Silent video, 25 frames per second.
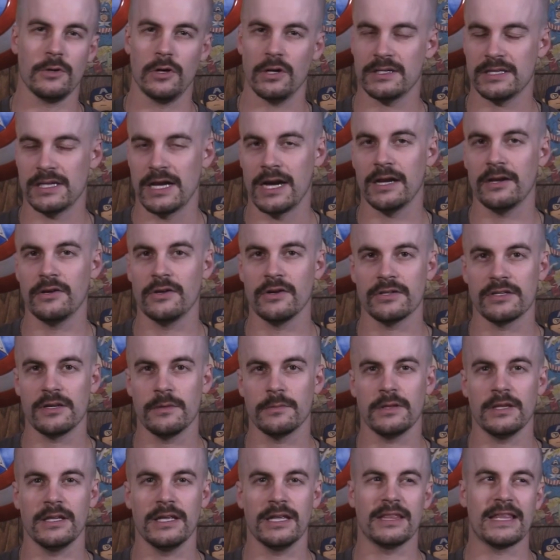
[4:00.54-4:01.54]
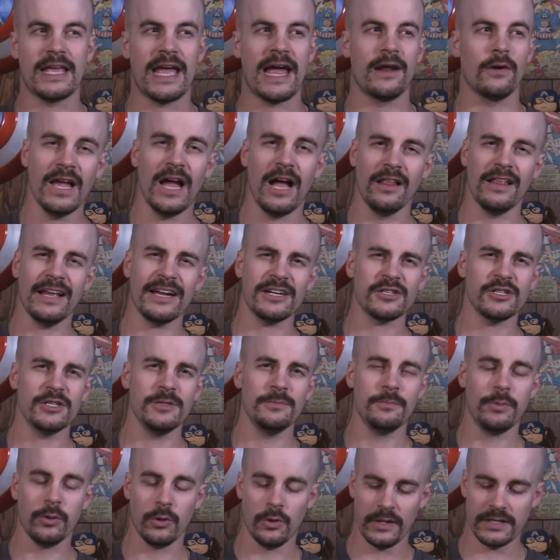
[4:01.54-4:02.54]
marks on it or something like that, I'll actually
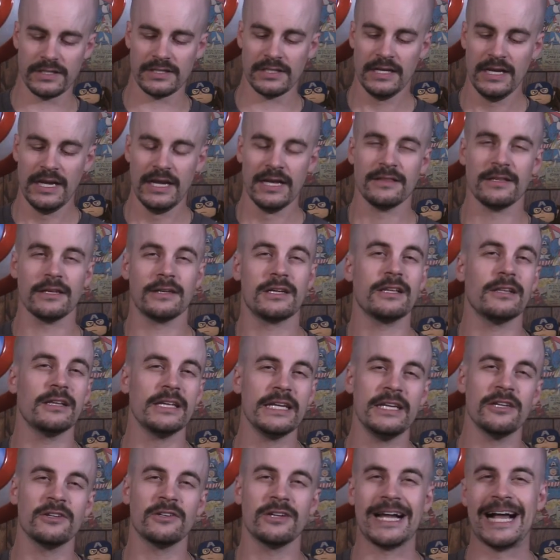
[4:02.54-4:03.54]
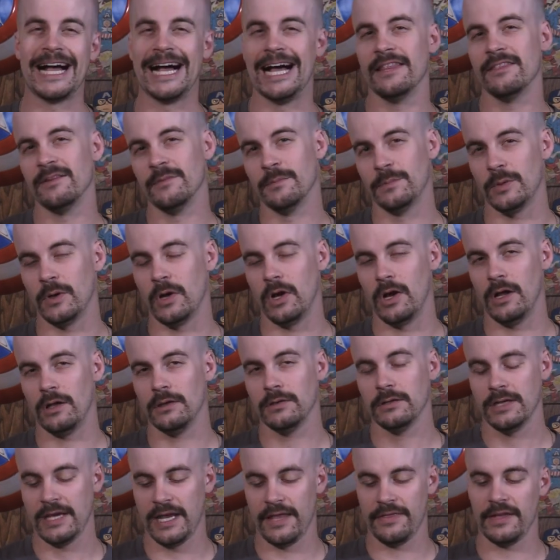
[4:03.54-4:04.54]
put the cleaner on the
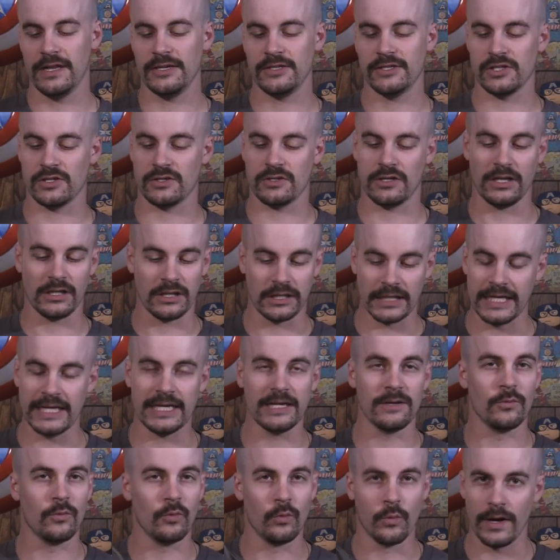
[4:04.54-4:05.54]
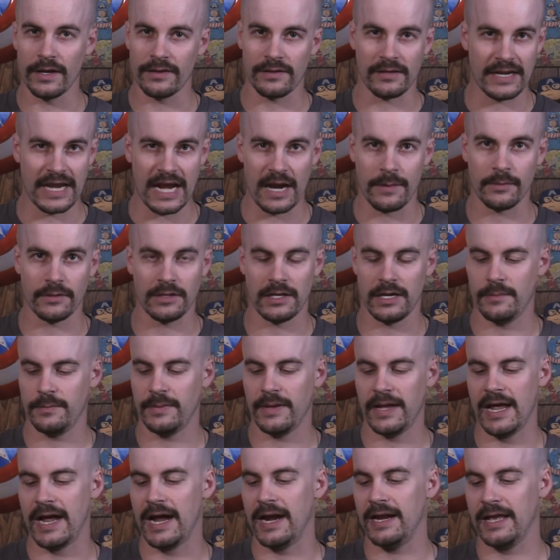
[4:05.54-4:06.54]
ball and then just clean it with an Abralon
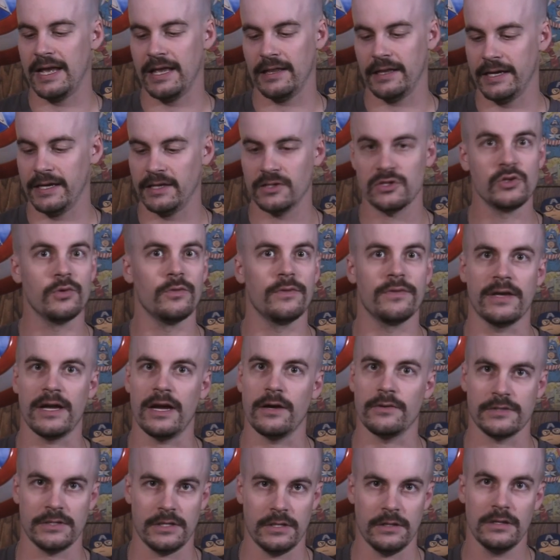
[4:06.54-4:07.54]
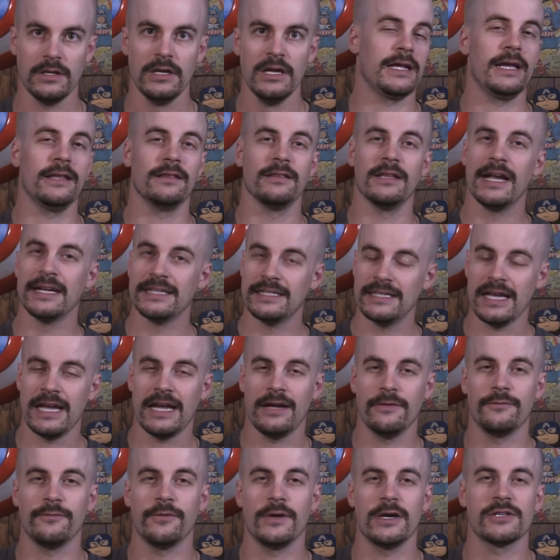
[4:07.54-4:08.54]
pad at like a 2000. And I like to
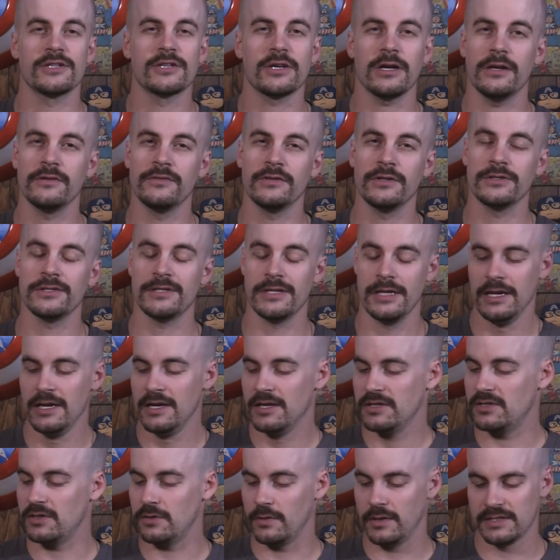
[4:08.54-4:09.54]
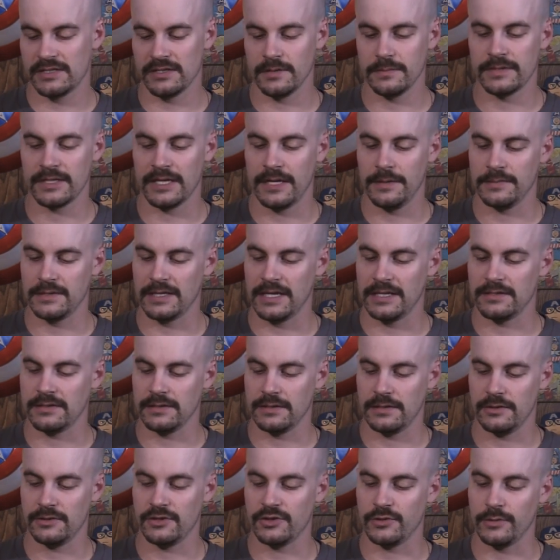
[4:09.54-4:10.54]
have fresh covers, so sometimes that's
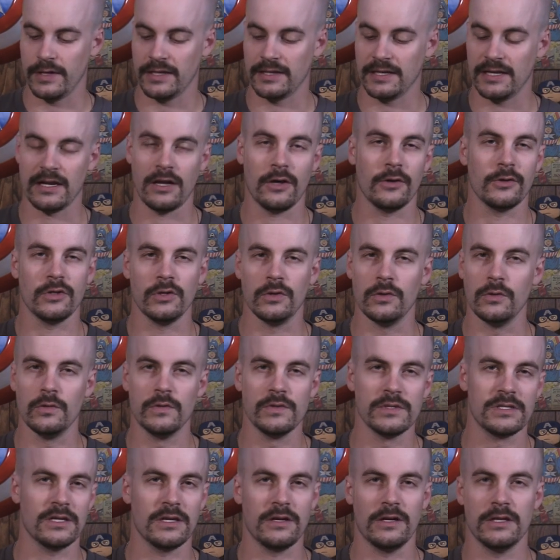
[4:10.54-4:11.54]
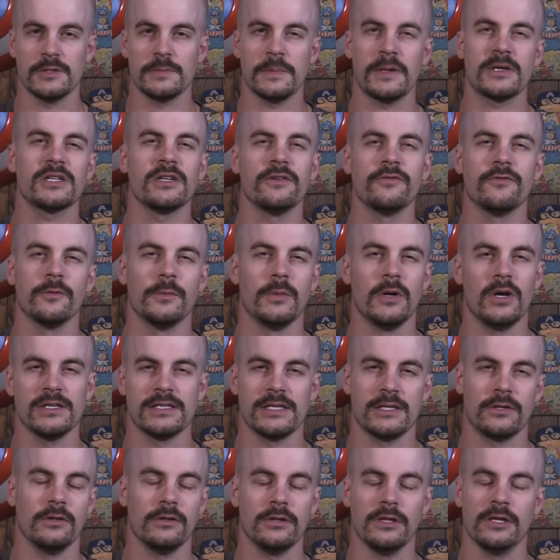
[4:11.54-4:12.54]
a trick that I'll use, uh, especially for balls
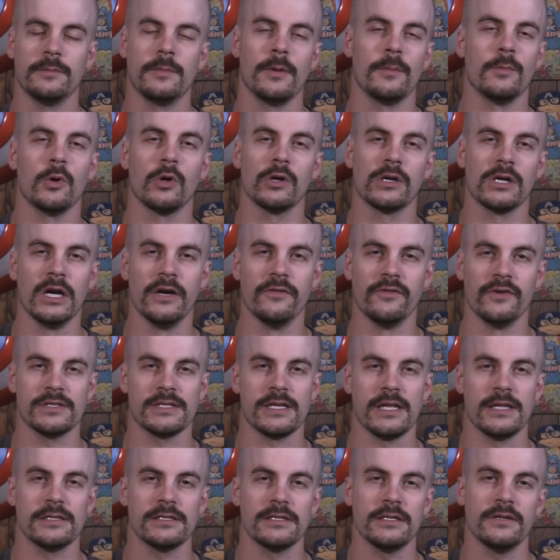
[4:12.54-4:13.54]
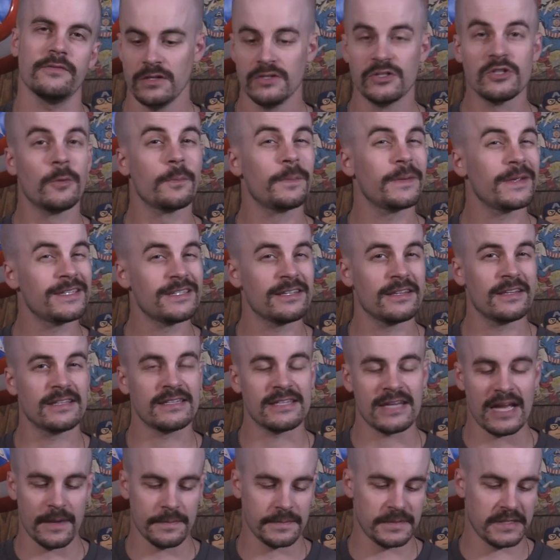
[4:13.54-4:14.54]
that are a little bit more cover sensitive. Jumping to the
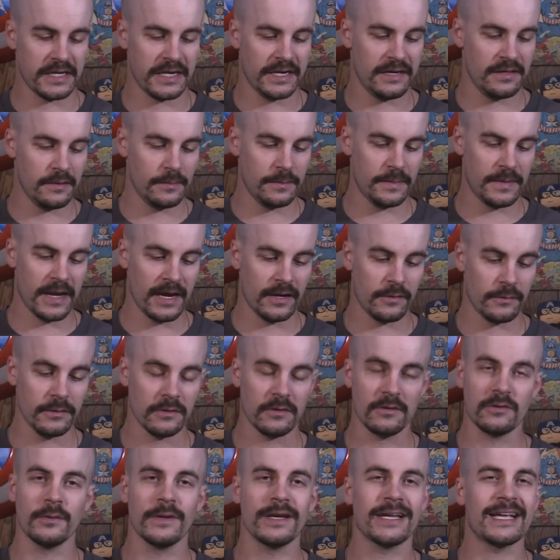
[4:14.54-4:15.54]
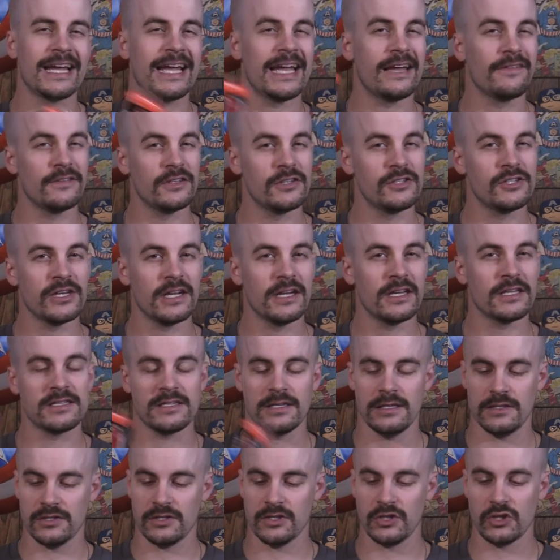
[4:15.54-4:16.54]
top side of the bag real quick, I have the
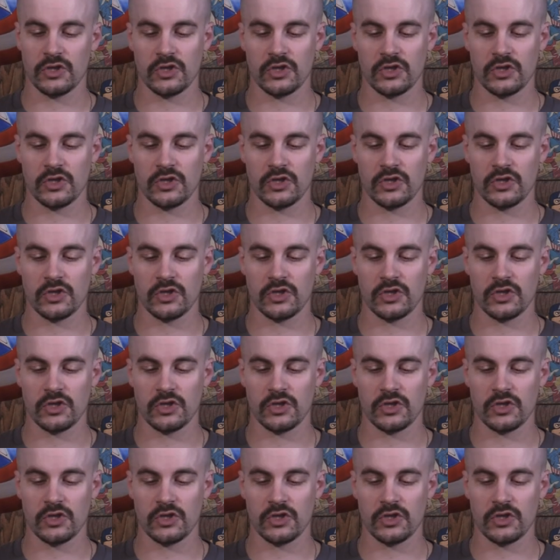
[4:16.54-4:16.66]
Genesis